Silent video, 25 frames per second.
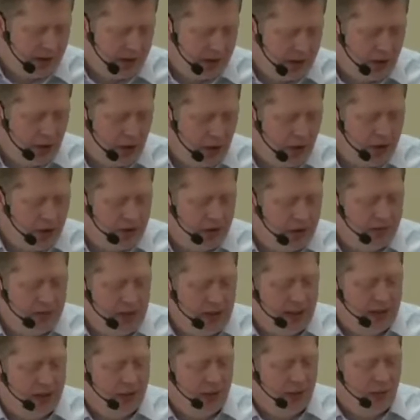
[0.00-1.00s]
The God who
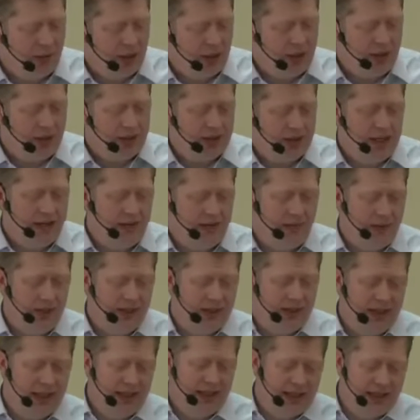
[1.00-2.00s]
made the world and
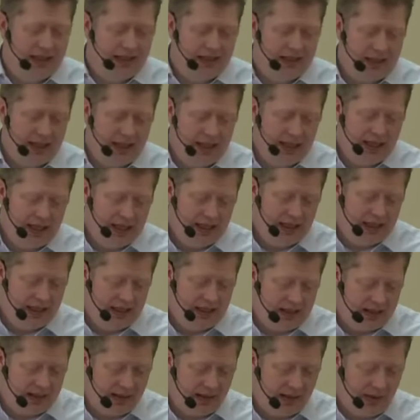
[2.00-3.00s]
everything in it
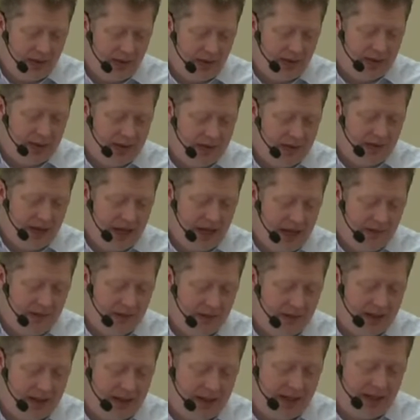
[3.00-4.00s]
is the Lord of
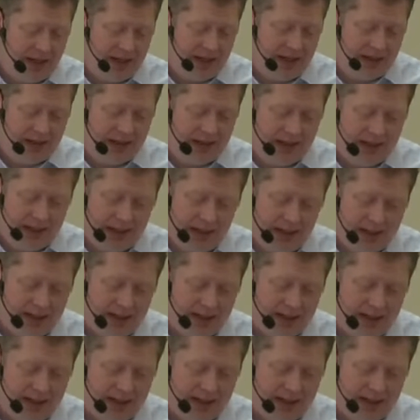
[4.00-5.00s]
heaven and earth and
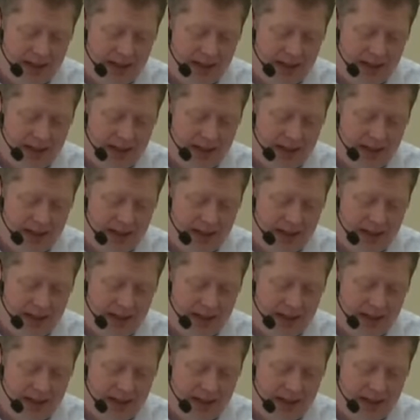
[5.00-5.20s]
does not